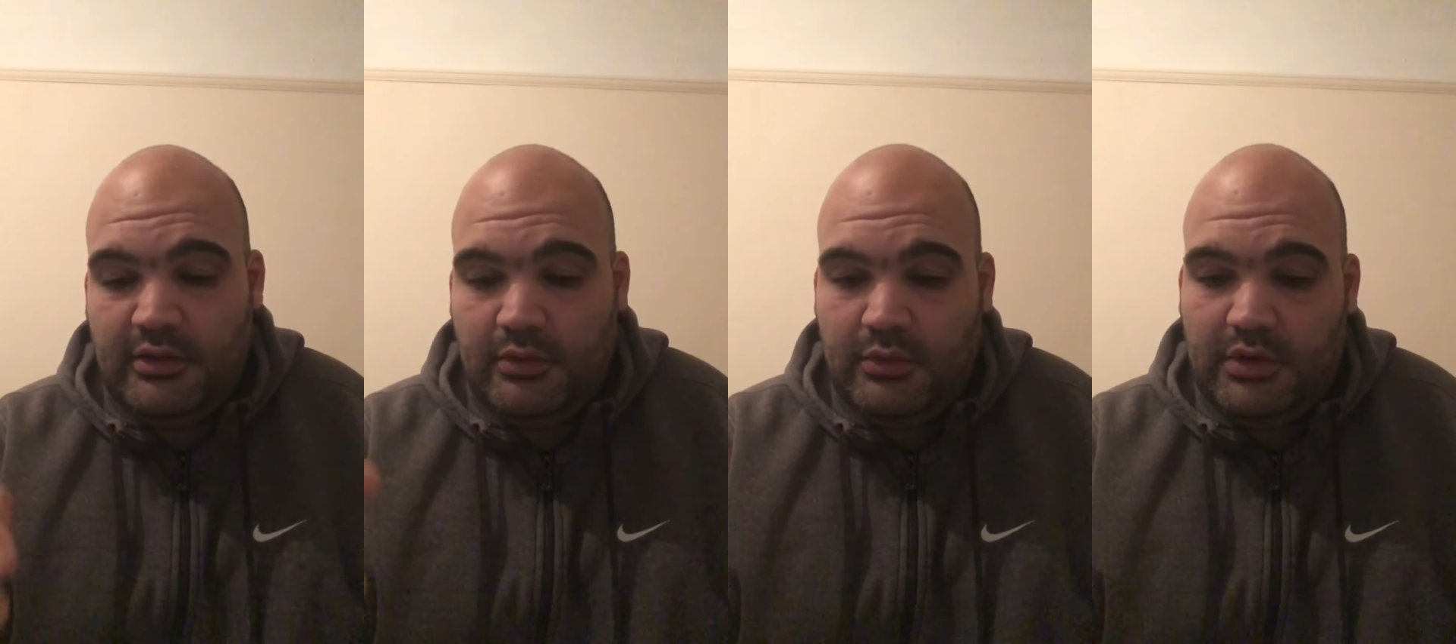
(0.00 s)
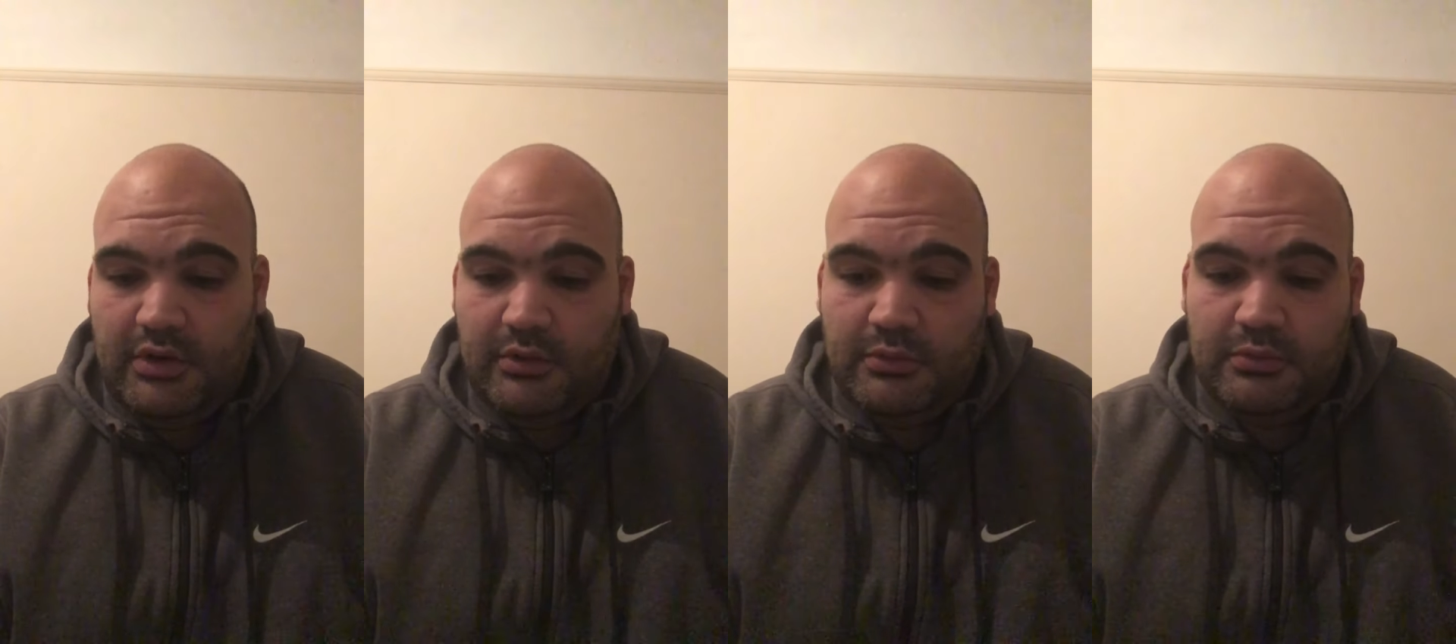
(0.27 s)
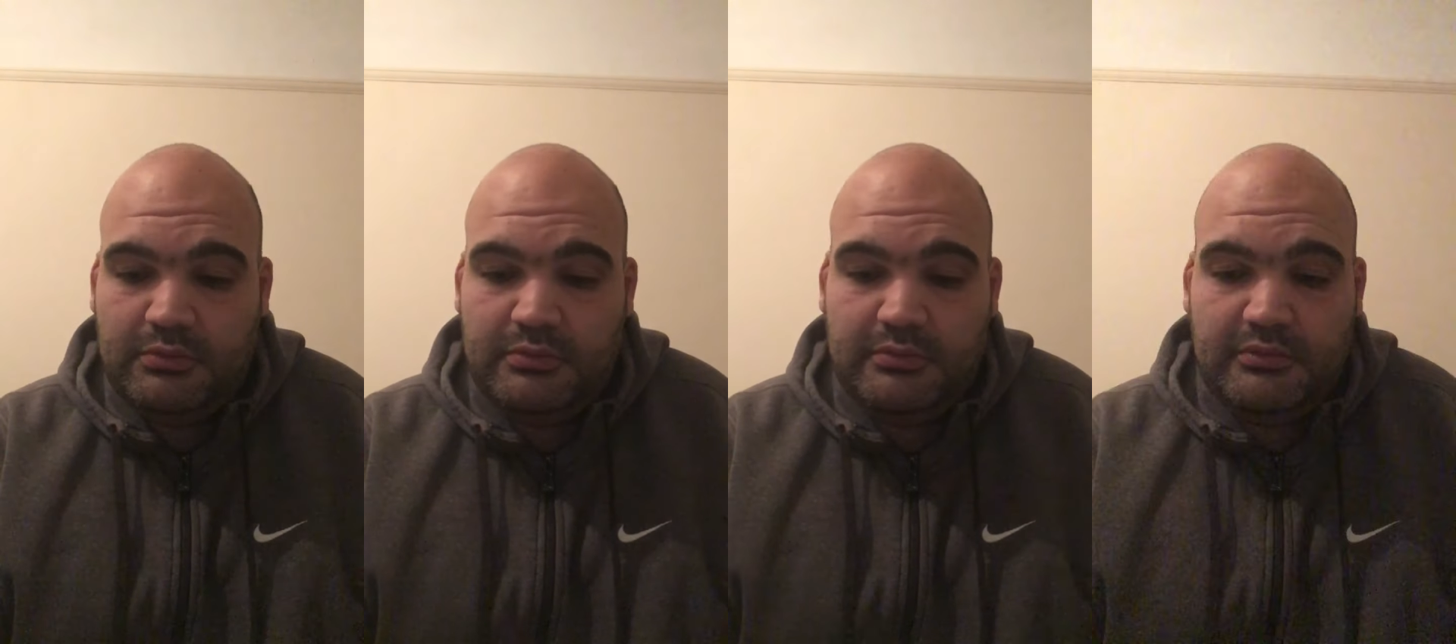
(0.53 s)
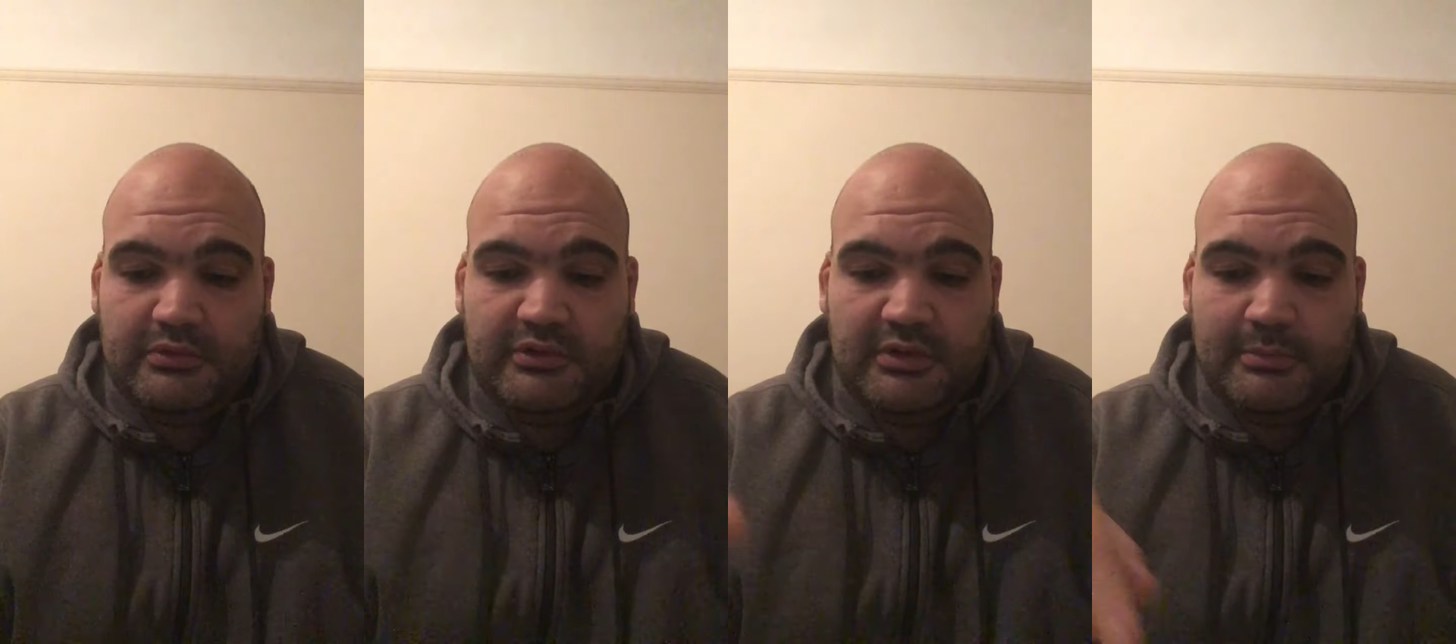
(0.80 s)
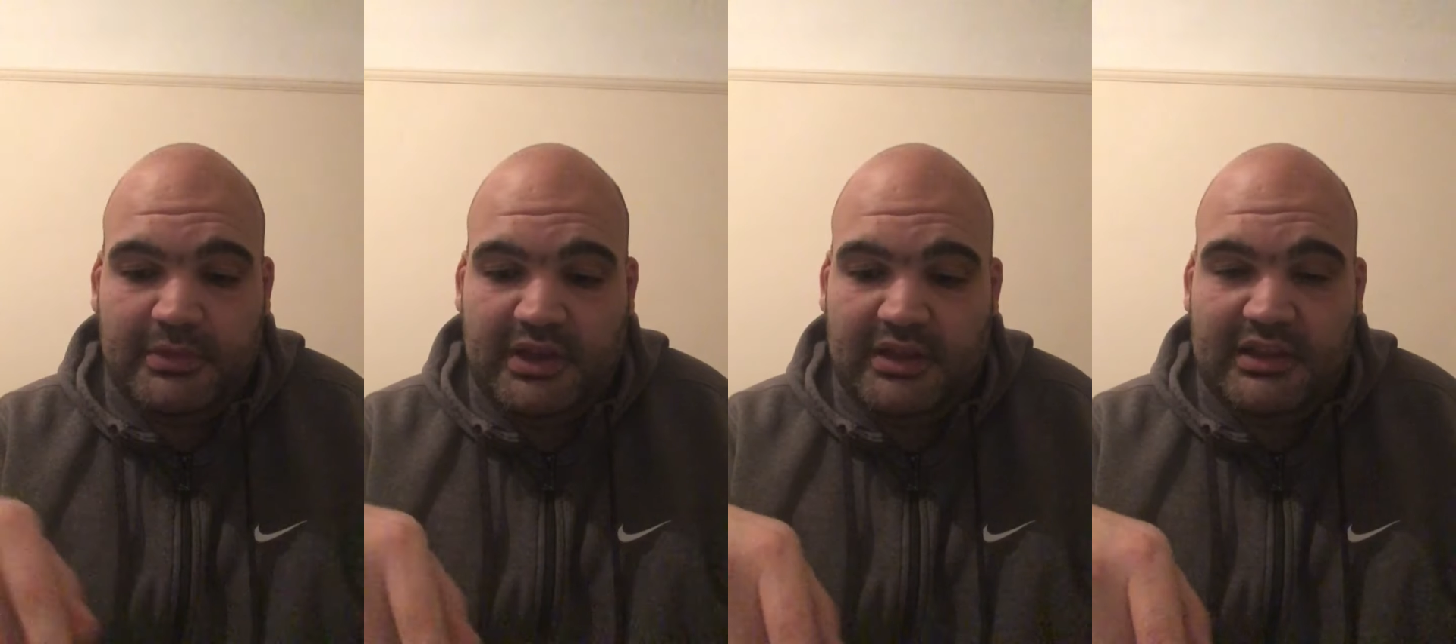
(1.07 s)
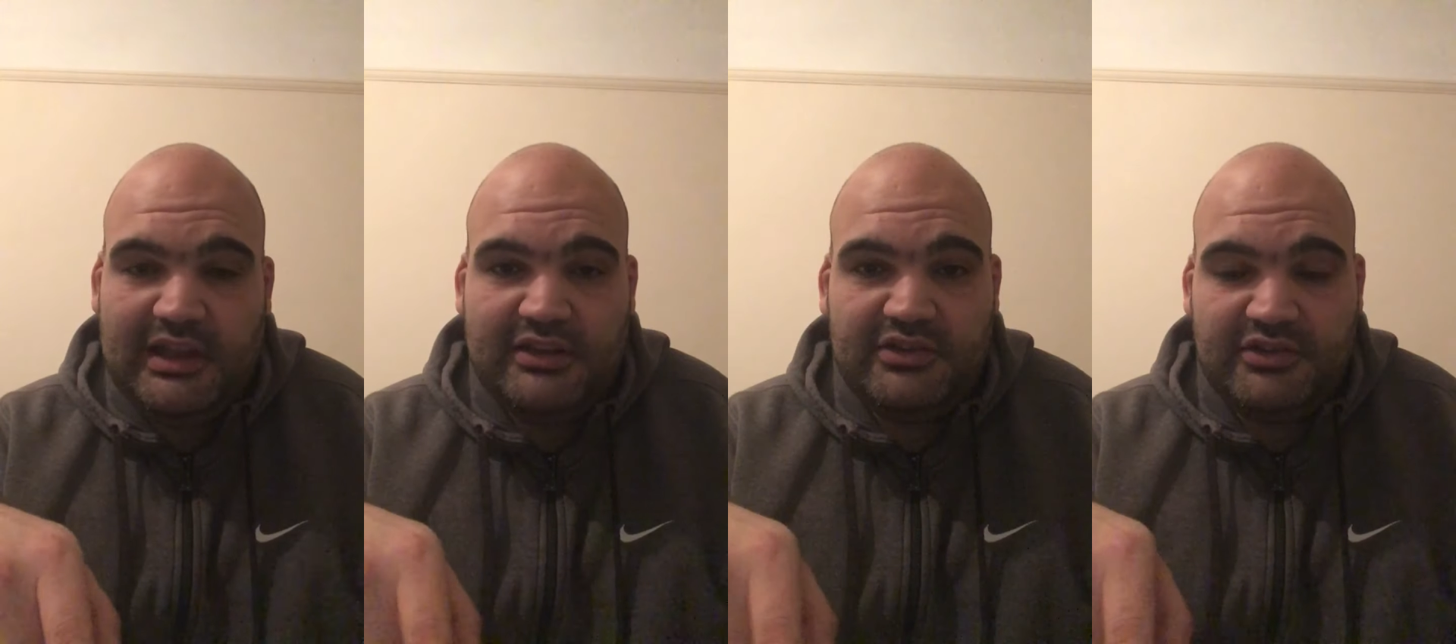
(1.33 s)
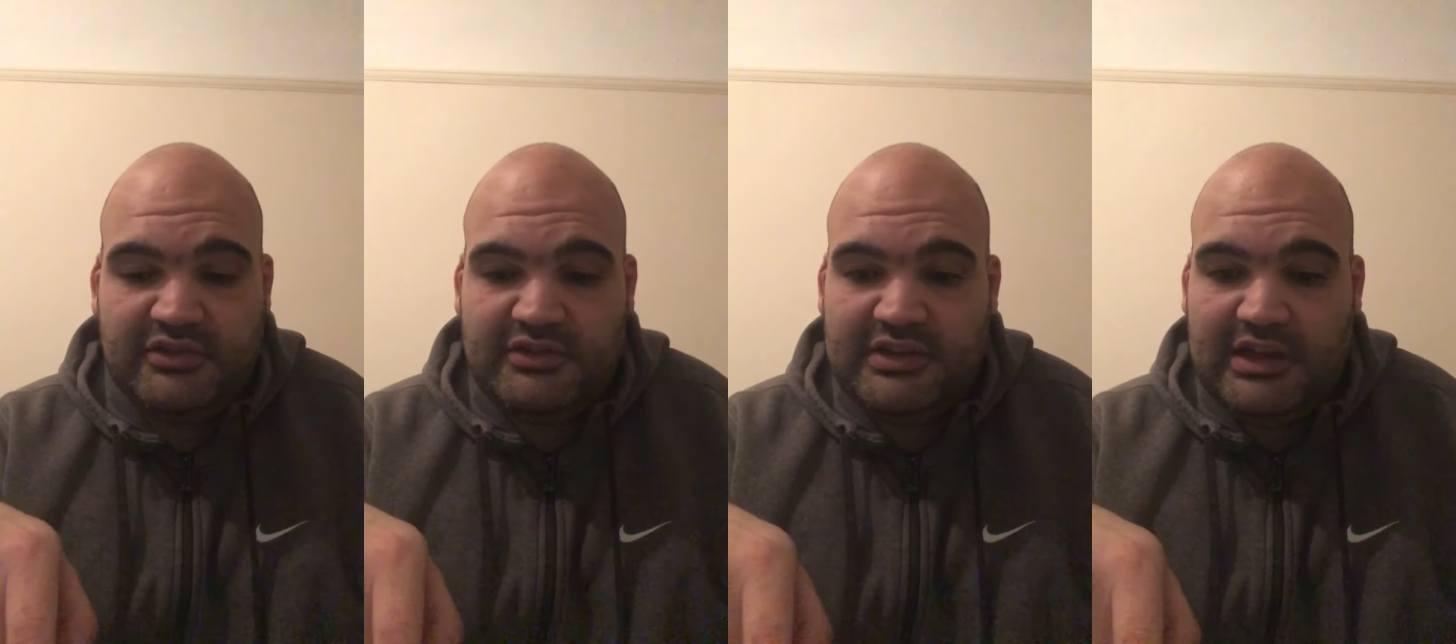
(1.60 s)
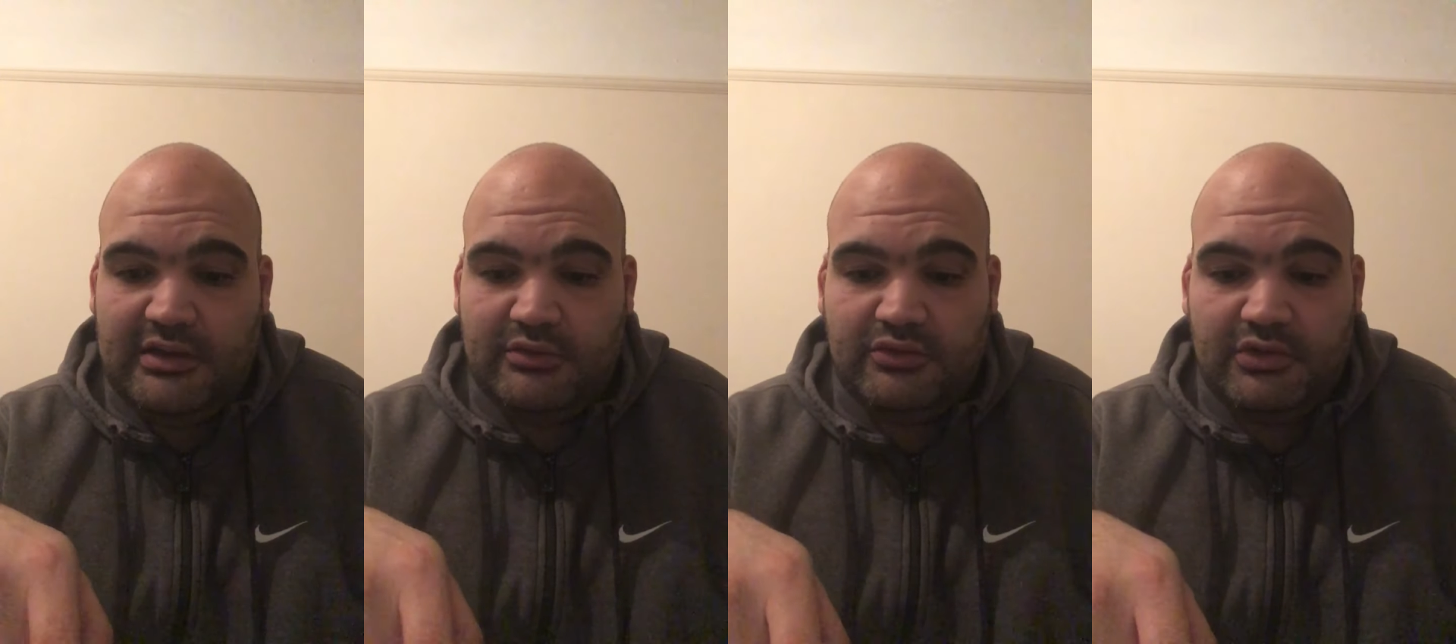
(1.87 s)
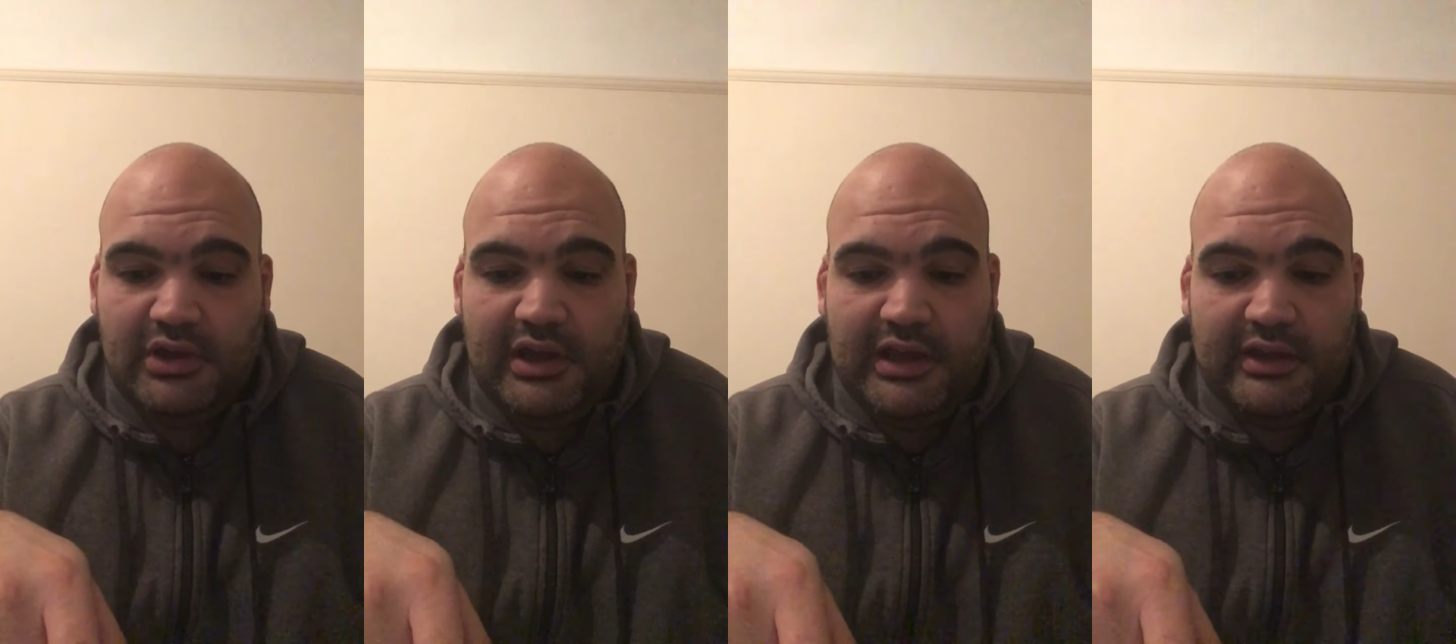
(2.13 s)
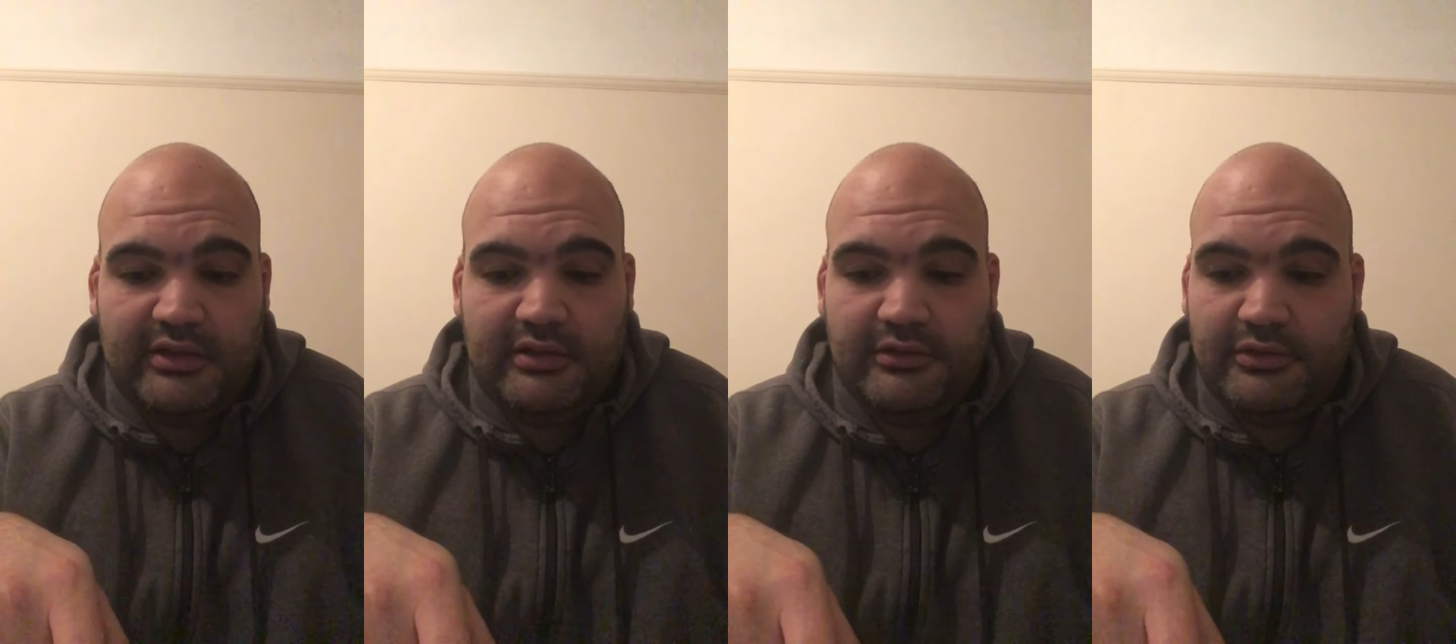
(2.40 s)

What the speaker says: Well, to me that just sounds like